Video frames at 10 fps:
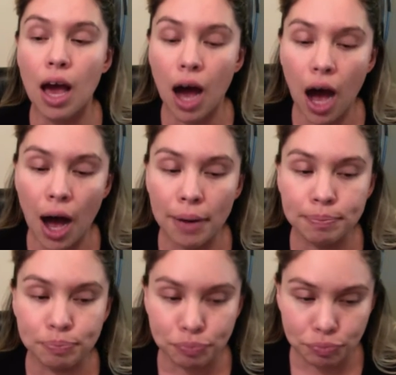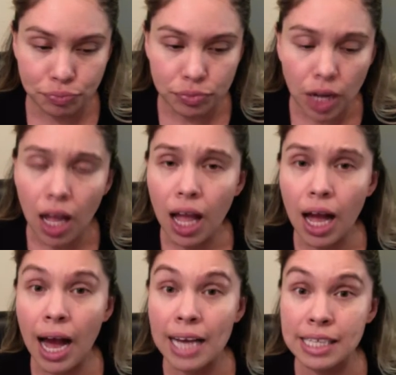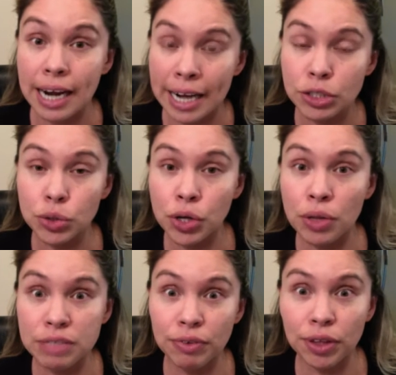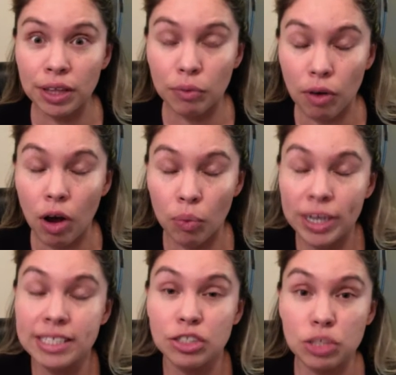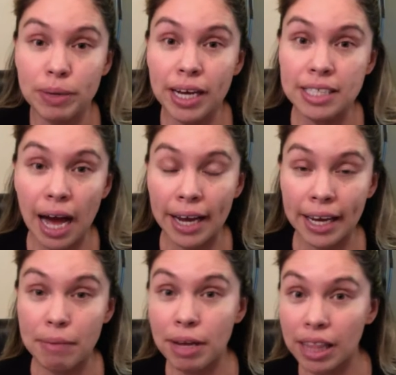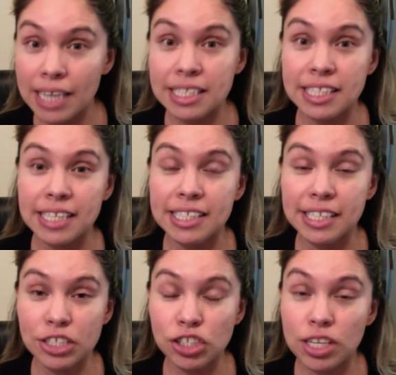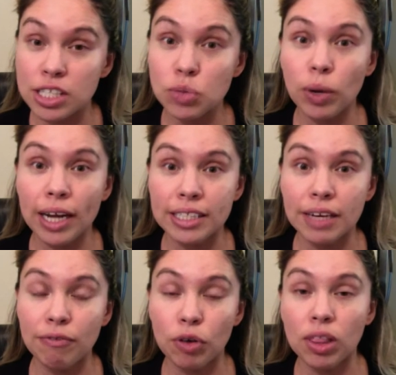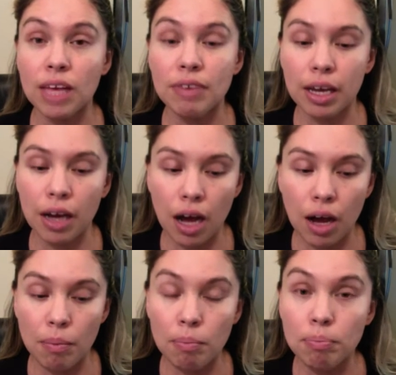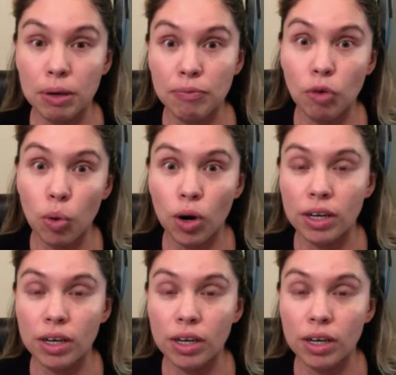And I do know this for a reason, just because I am a licensed esthetician. This is what I did for a living before.